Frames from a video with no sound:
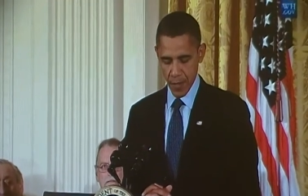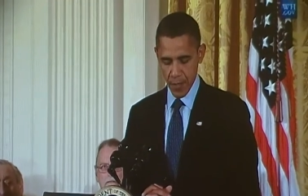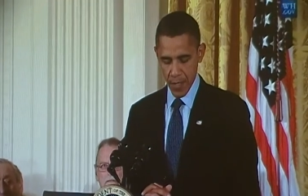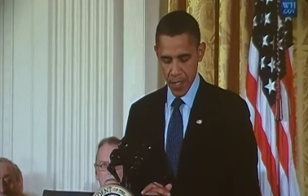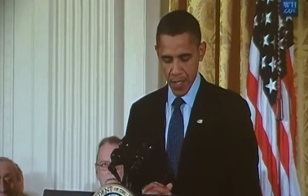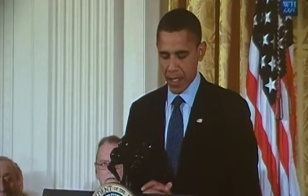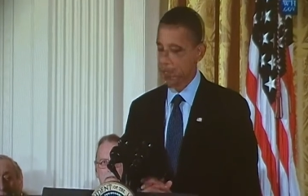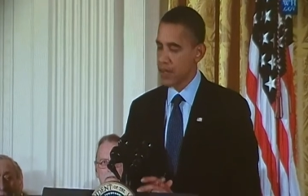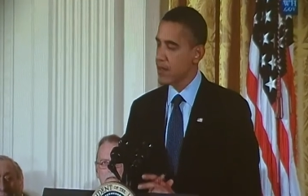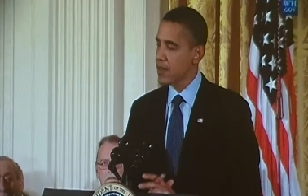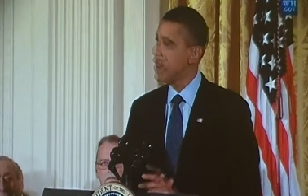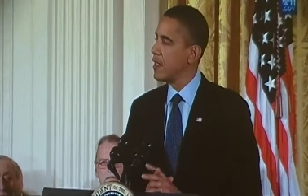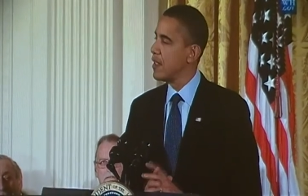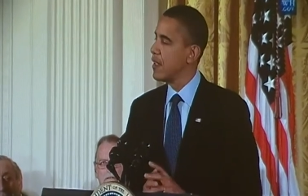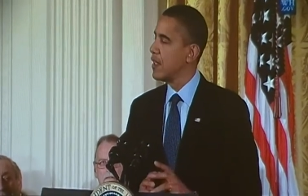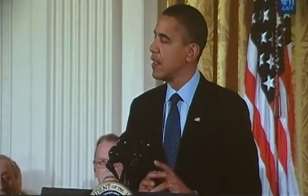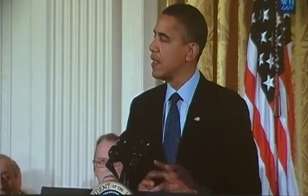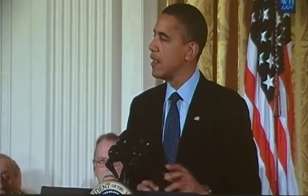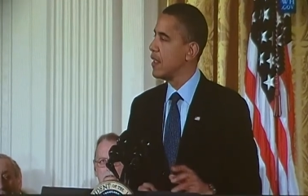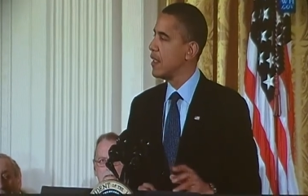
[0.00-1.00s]
because
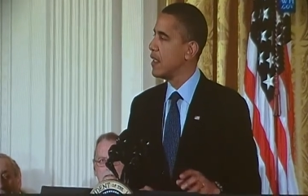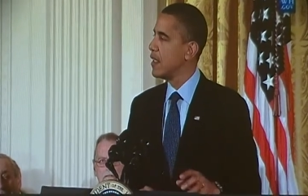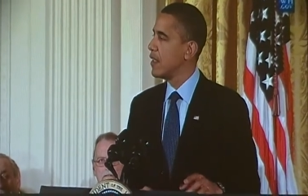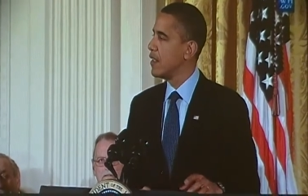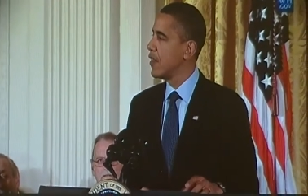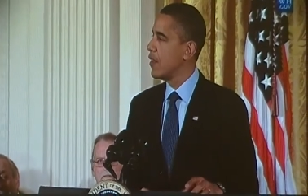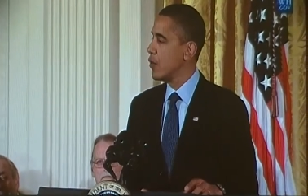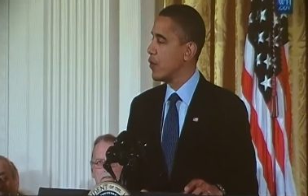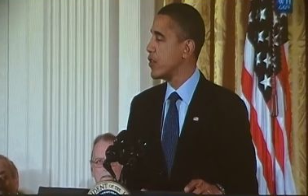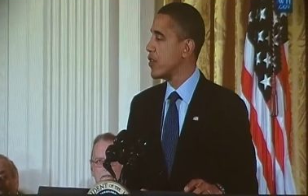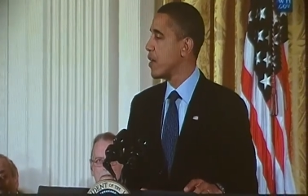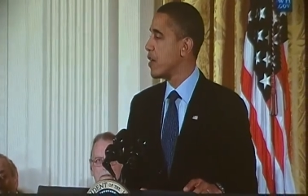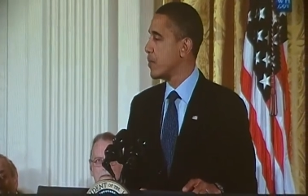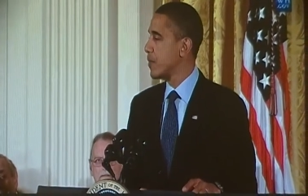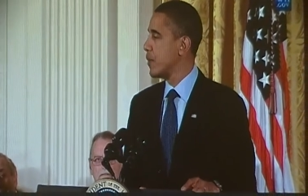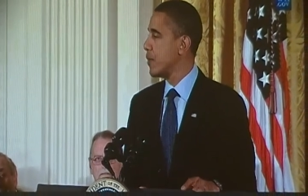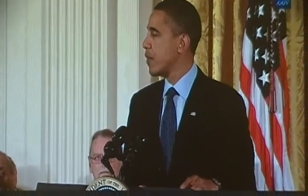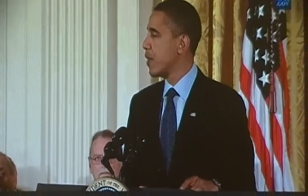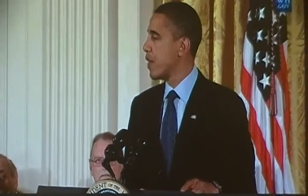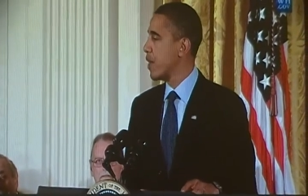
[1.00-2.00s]
uh, those young
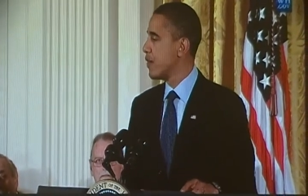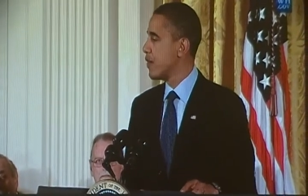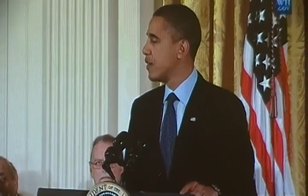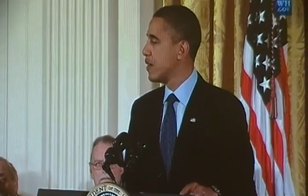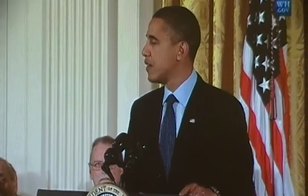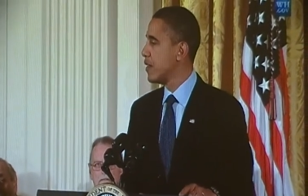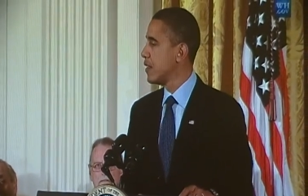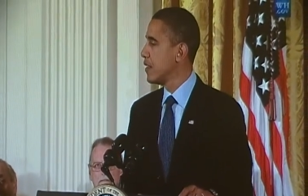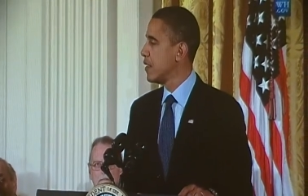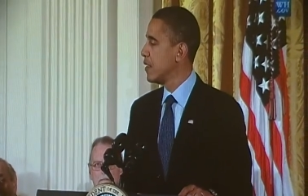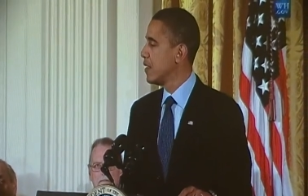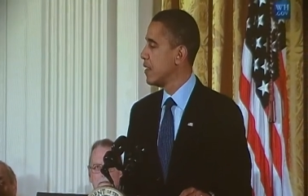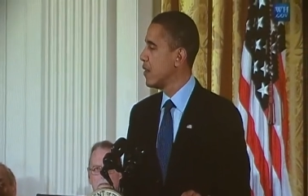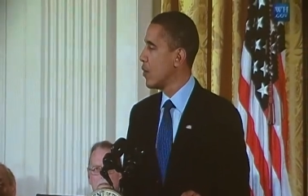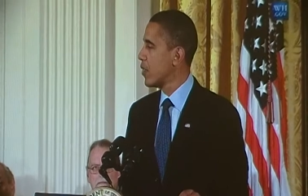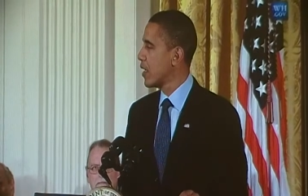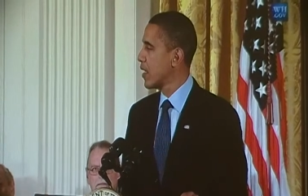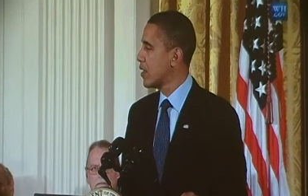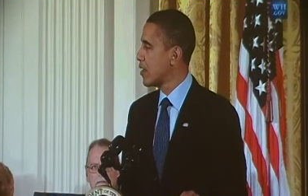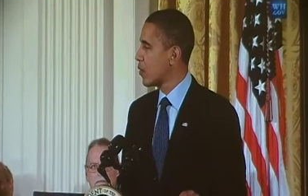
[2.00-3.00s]
people often
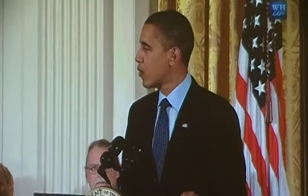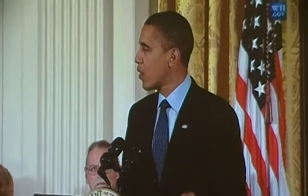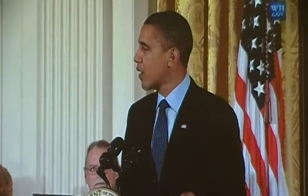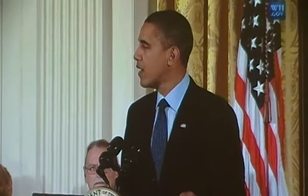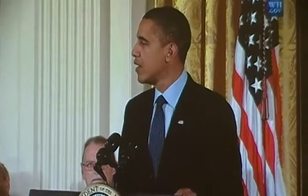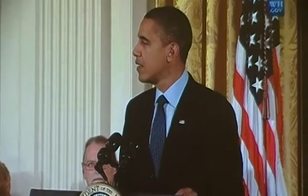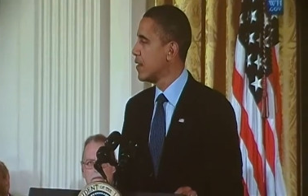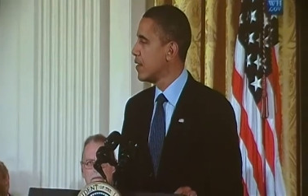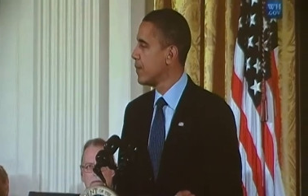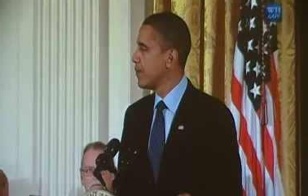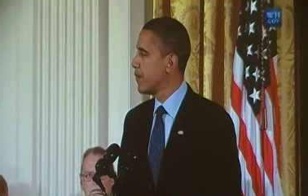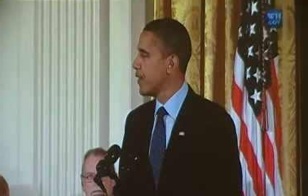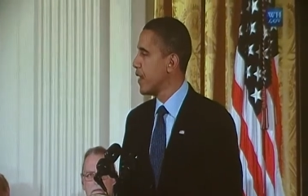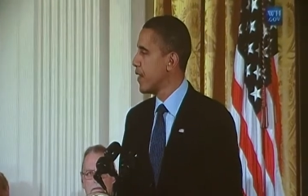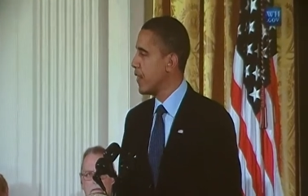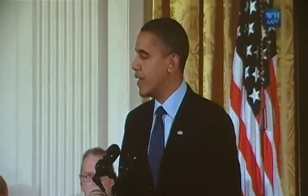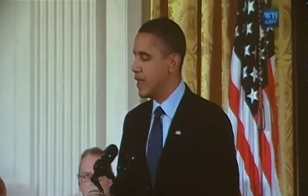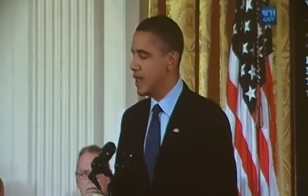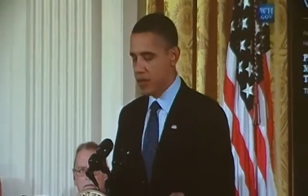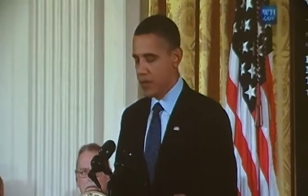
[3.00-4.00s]
don't get the credit
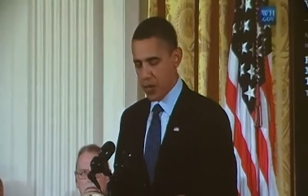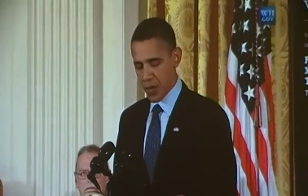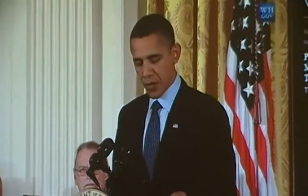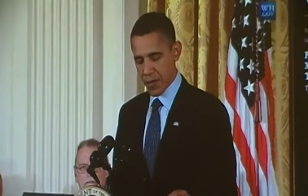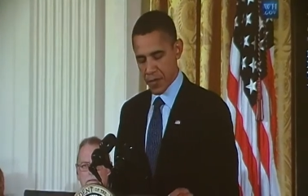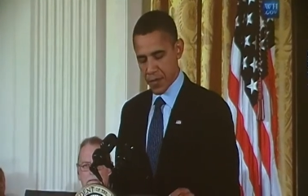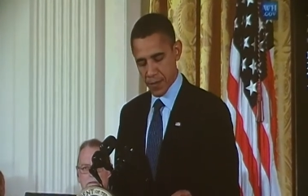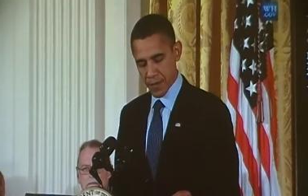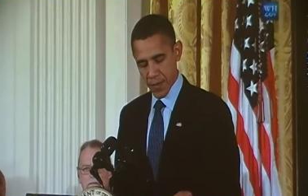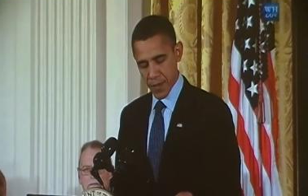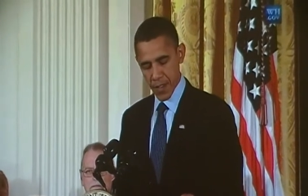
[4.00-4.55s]
that they deserve.